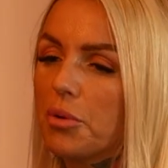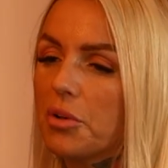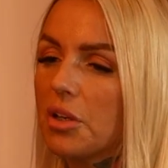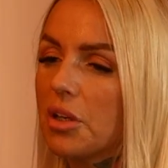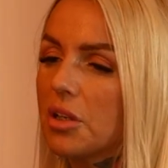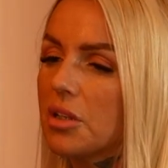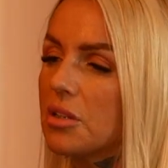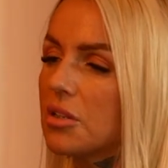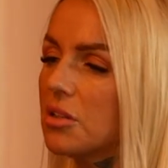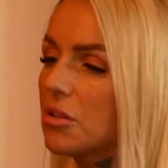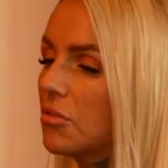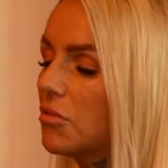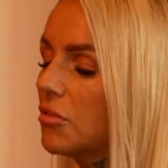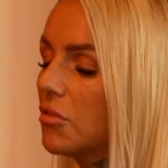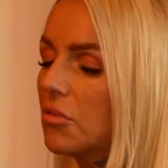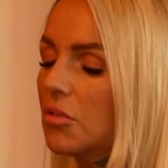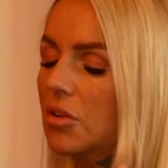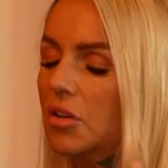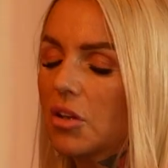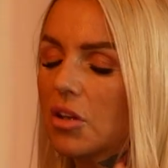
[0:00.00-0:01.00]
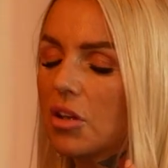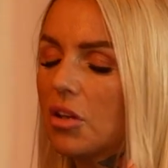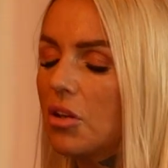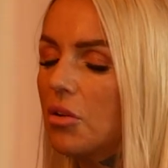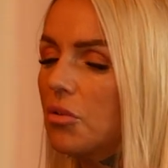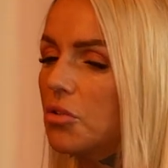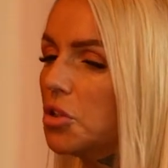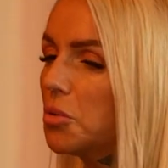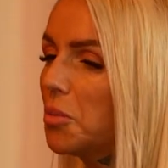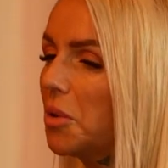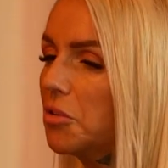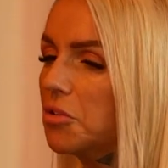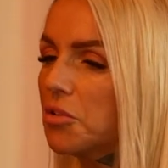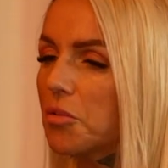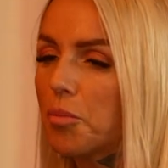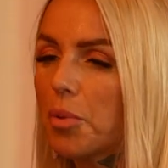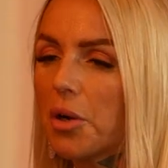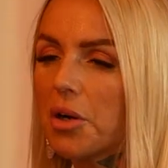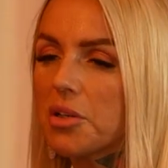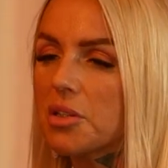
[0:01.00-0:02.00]
put in huge amount
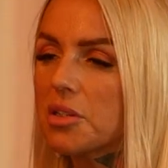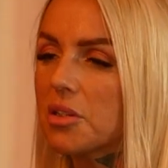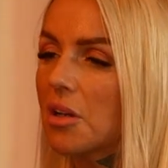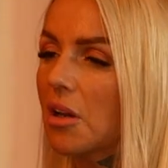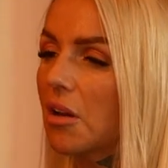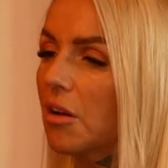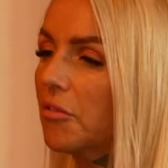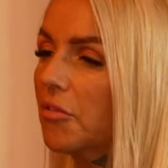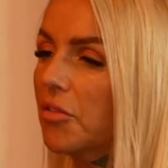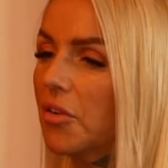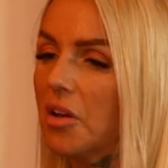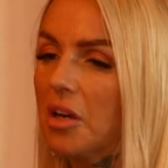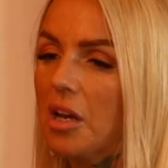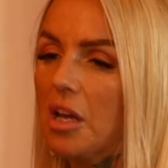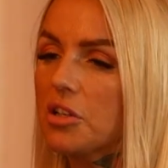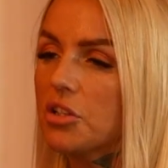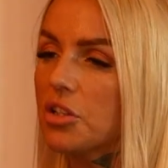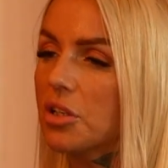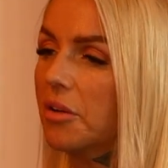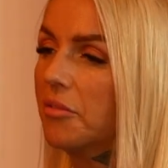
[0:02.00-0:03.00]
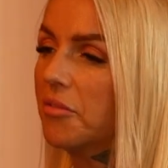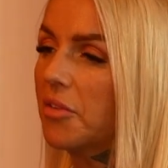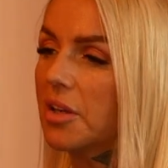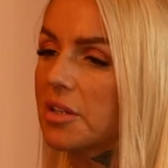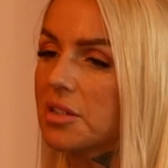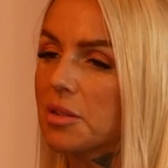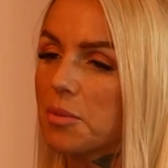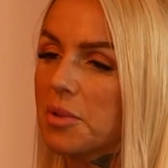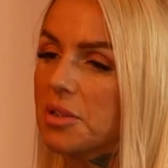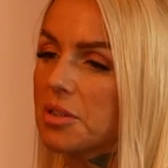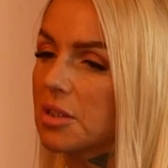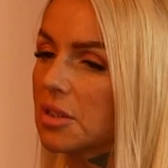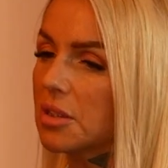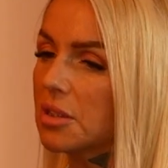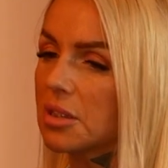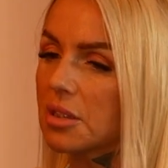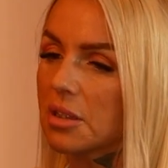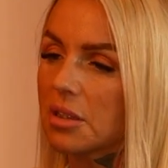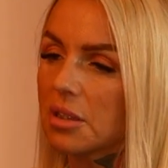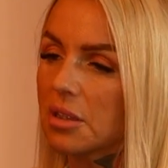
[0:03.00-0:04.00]
of personal and financial investment
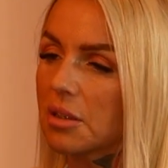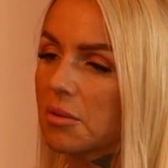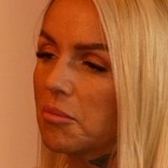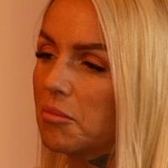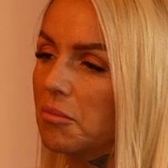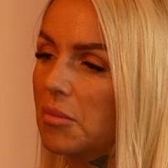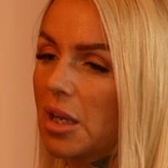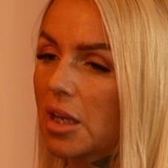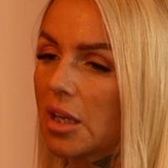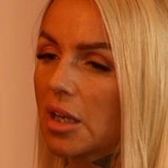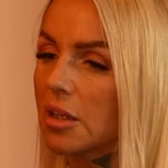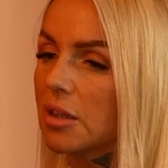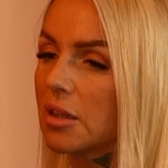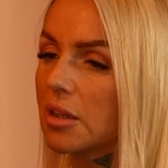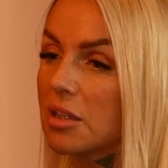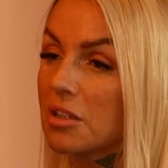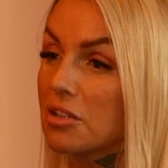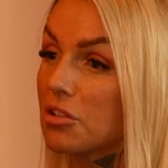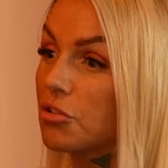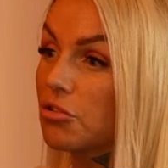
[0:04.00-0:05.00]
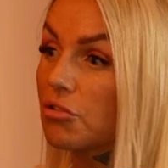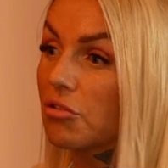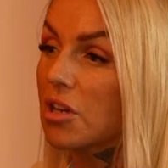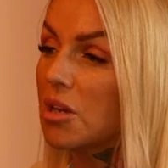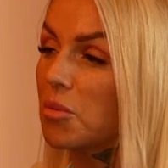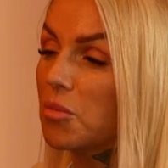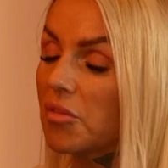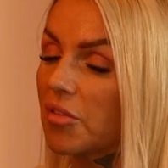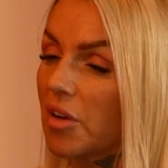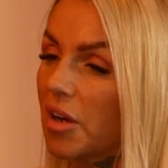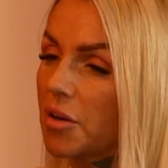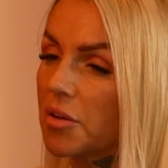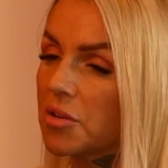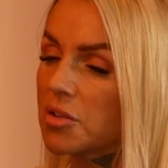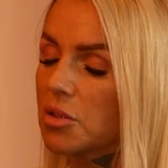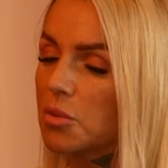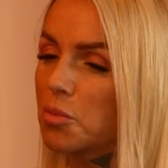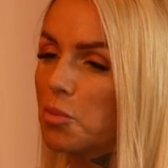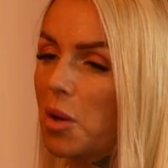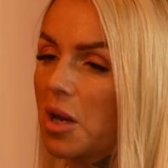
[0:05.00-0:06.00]
into making this dream of
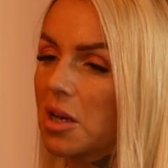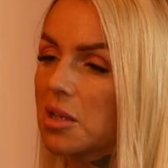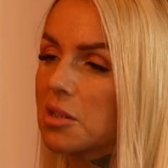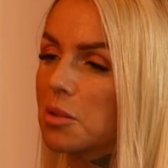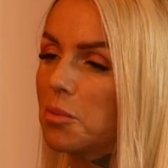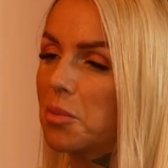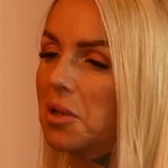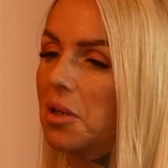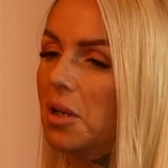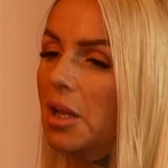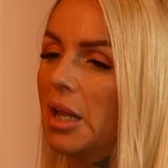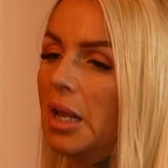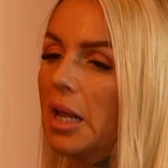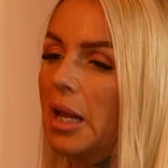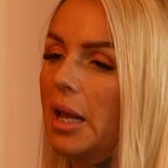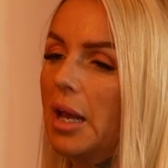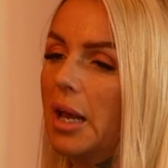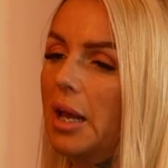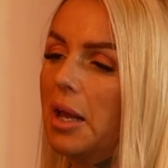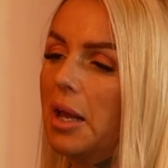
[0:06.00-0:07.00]
ours possible.